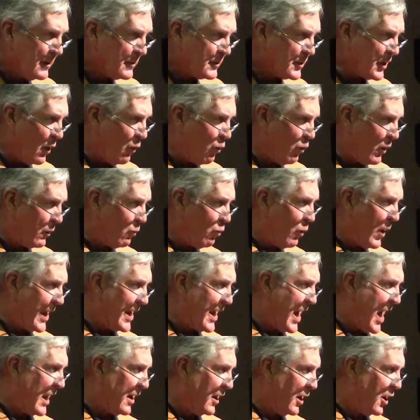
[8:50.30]
So when
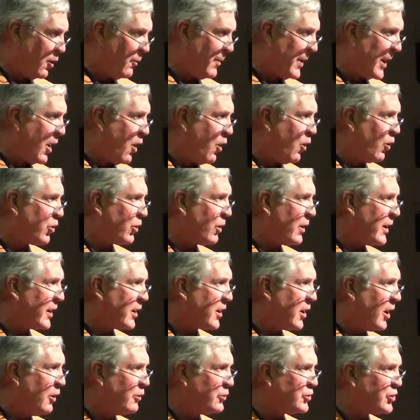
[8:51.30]
we got a little bit older
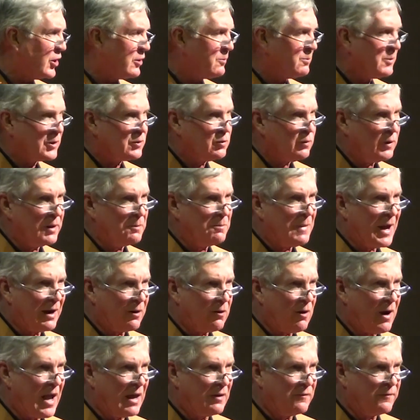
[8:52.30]
in coaching, between my
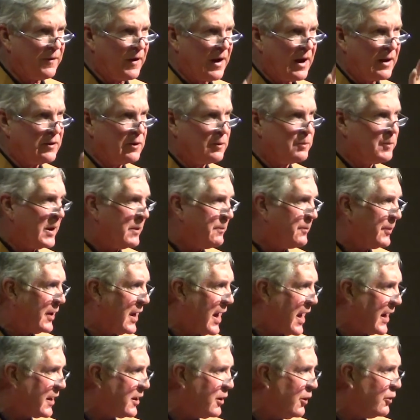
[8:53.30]
grandfather, people
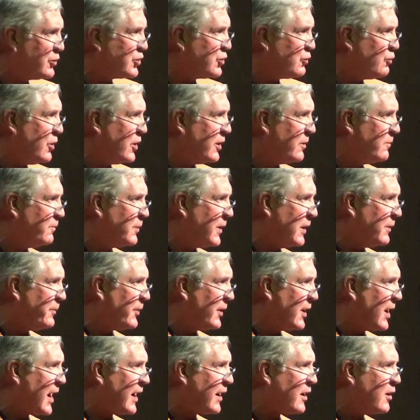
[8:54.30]
like Coach Wood and
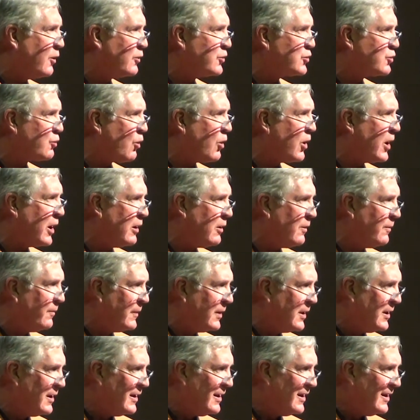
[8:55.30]
people like Coach
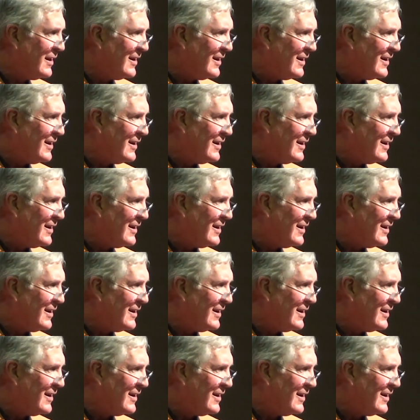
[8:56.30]
Royal,